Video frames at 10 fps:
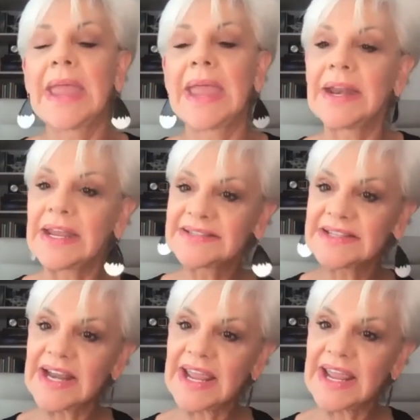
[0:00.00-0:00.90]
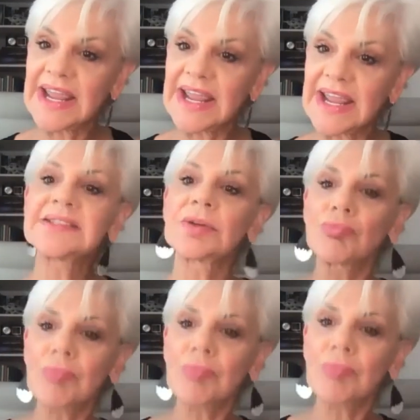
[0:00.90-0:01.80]
And it's in essence the
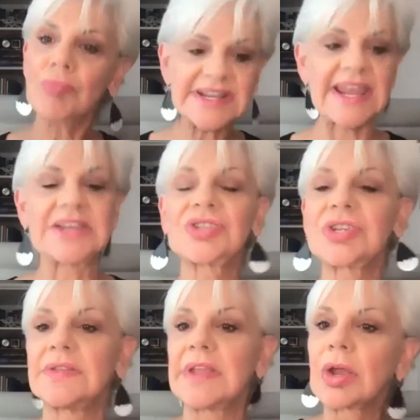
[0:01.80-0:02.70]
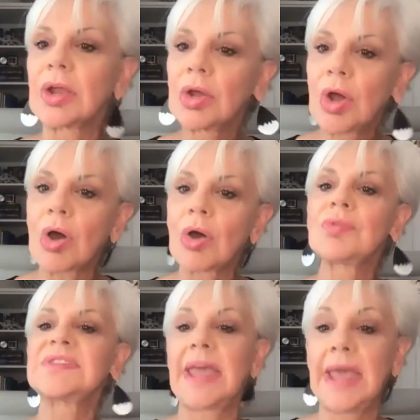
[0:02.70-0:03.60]
reputation that goes
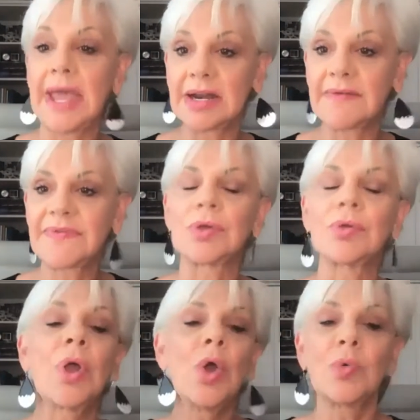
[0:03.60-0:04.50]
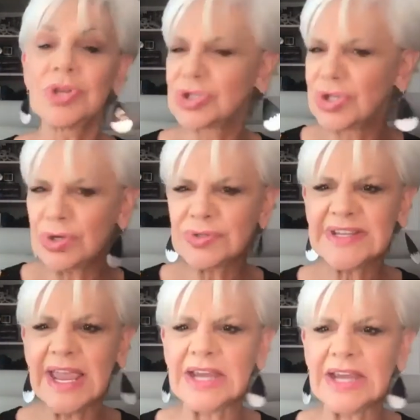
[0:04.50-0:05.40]
ahead of you. When you
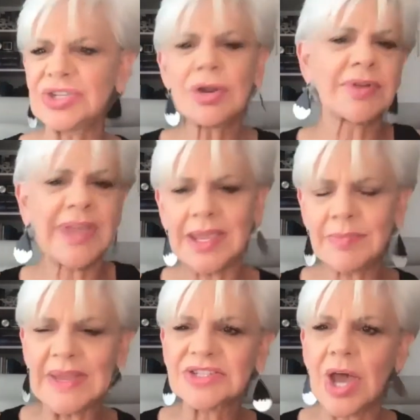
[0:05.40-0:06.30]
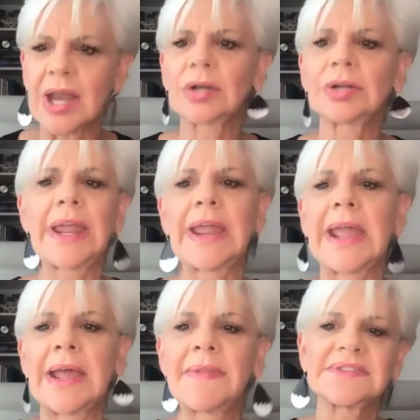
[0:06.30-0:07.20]
say, do you know Kay McDonald?
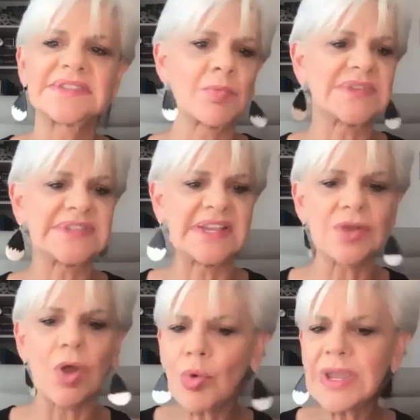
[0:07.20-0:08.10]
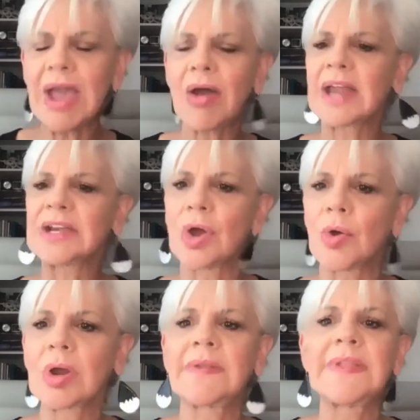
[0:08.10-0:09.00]
And someone says, oh yeah, I know
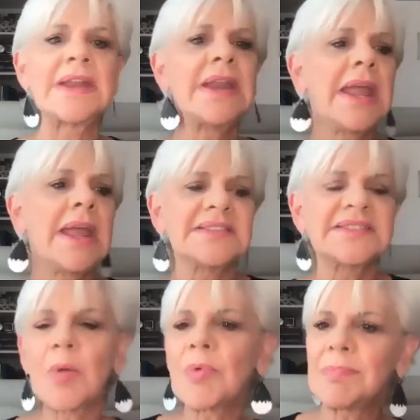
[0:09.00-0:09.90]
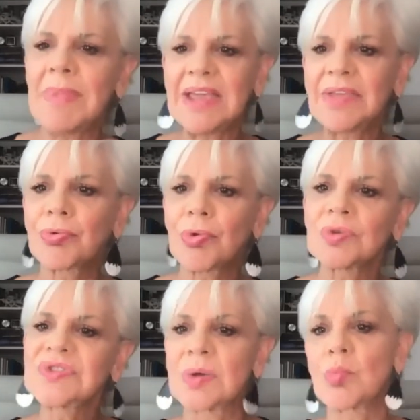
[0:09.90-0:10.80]
her. And then someone may throw
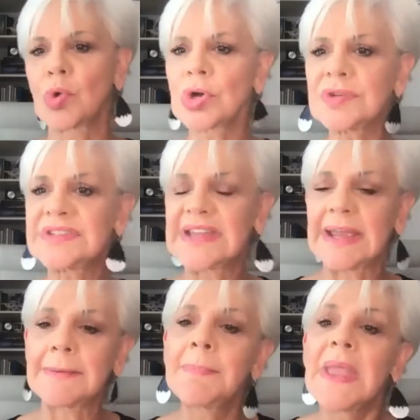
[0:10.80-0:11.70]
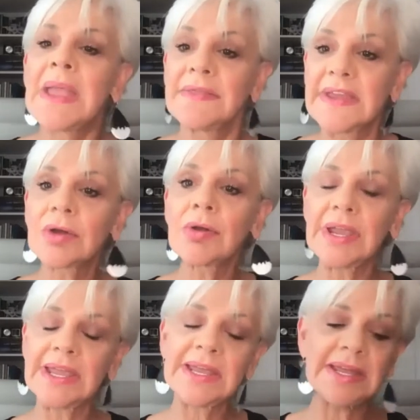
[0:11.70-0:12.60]
some words in. There
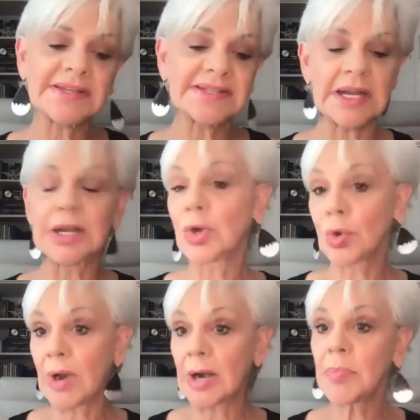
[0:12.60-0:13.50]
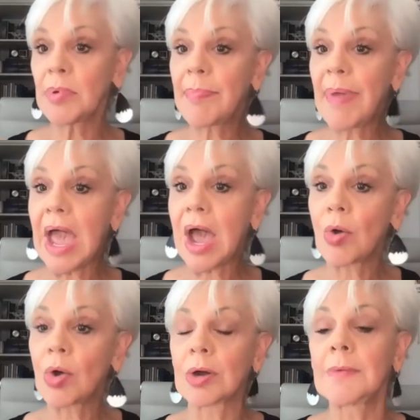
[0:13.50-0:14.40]
is an incredible
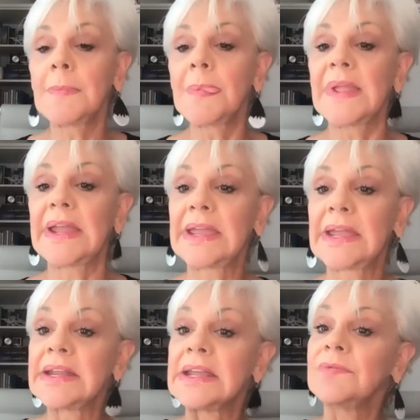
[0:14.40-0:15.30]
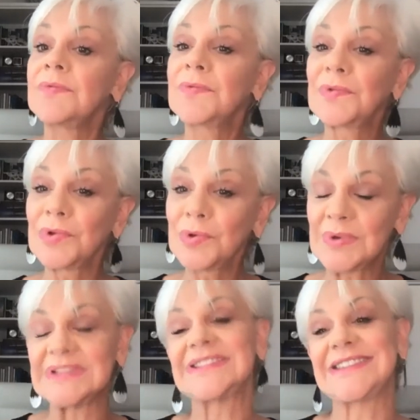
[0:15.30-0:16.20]
power in
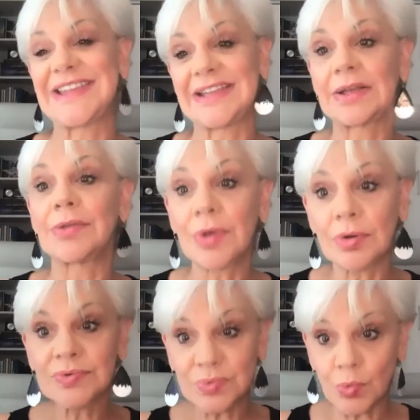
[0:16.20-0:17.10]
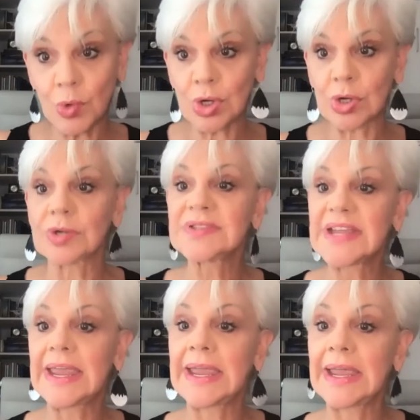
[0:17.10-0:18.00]
influencing those words.
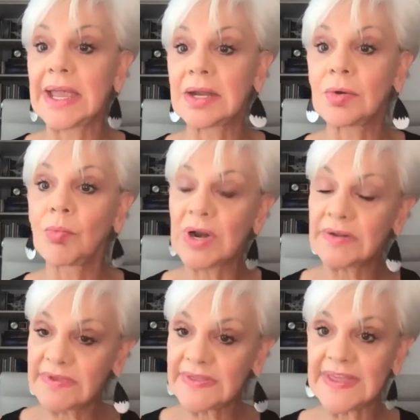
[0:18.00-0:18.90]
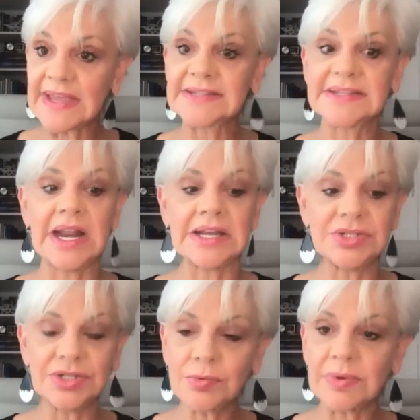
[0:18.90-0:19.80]
And one of the things that I
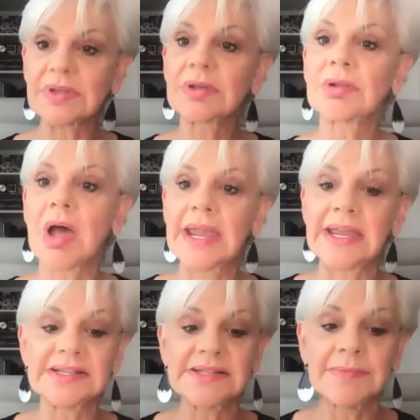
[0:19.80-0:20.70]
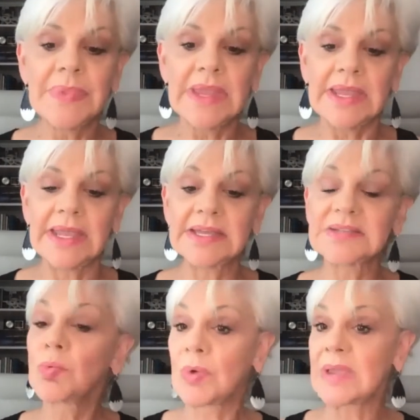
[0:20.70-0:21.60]
do with clients
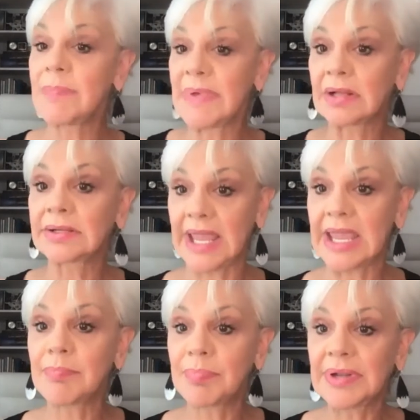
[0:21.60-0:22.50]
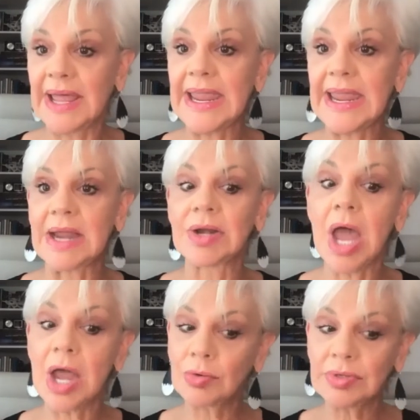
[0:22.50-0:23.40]
is we build a plan.
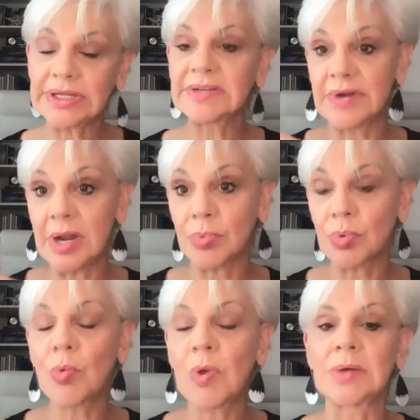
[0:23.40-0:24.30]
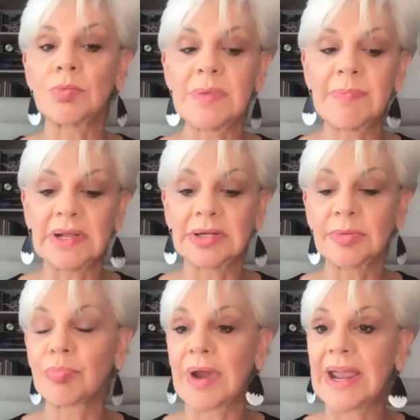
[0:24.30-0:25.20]
Not only, number one, we build a
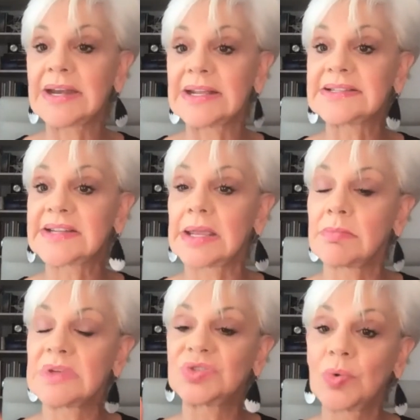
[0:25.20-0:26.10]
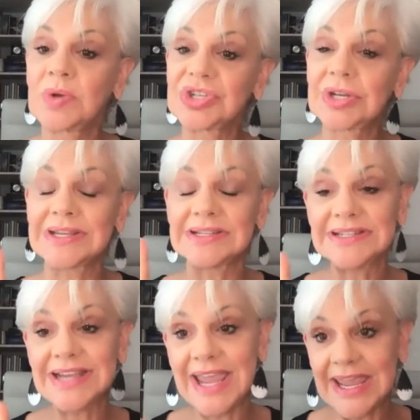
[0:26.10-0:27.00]
branding statement which
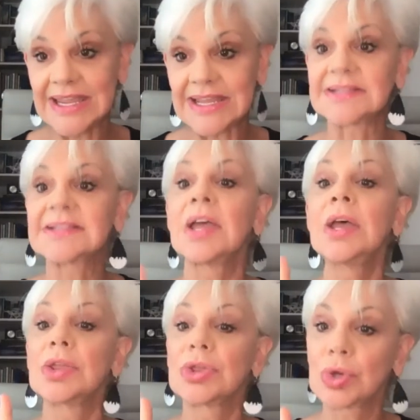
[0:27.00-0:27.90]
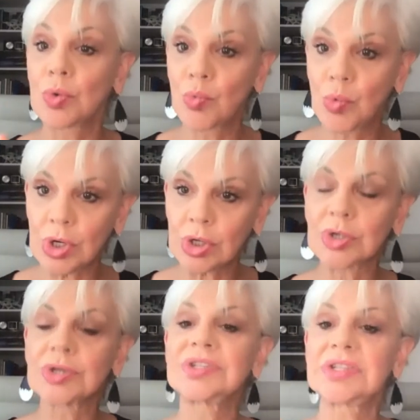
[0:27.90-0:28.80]
contains the
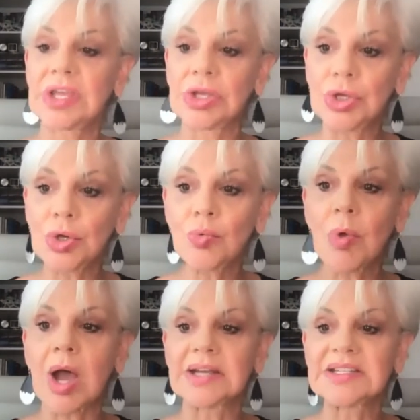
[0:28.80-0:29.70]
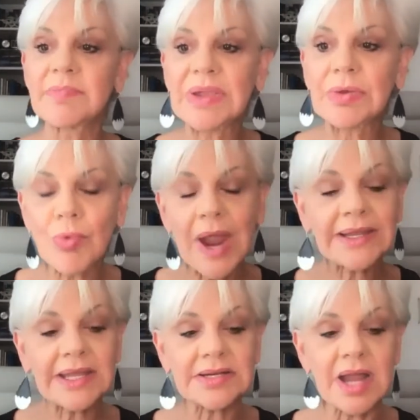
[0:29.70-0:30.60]
words that you want to be
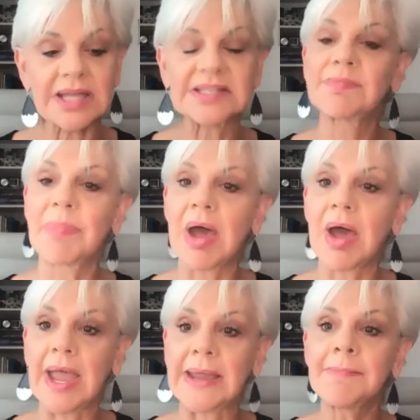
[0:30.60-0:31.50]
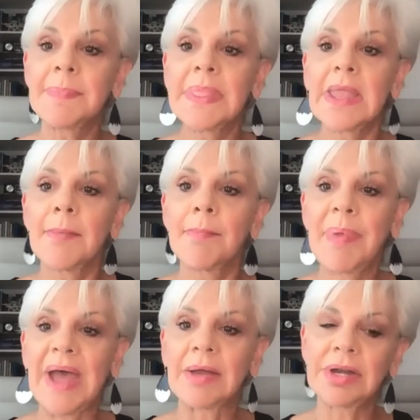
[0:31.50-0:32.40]
recognized by,
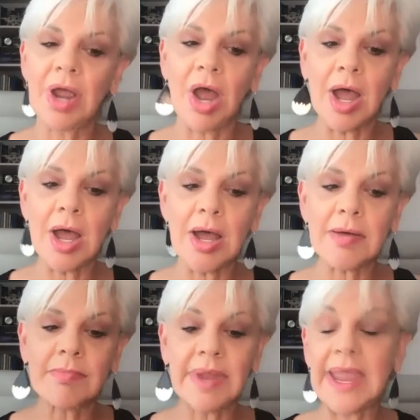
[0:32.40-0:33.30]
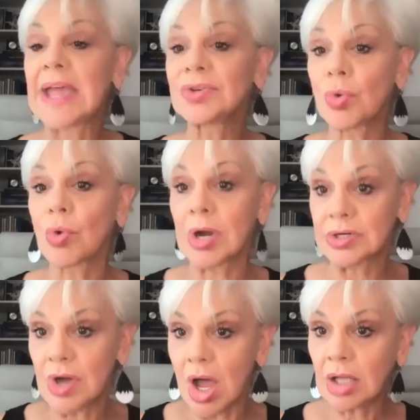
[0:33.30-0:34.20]
but and or
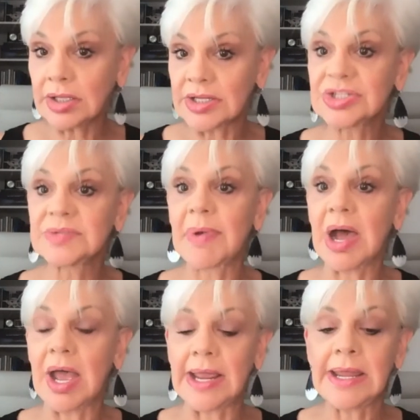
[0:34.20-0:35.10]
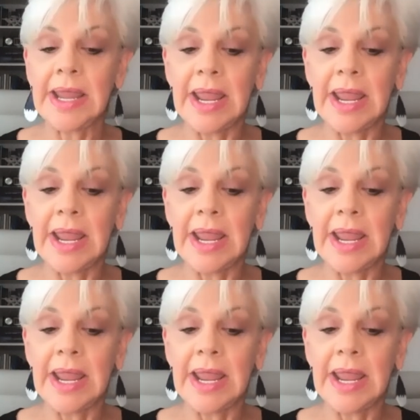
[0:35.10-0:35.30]
acknowledged by.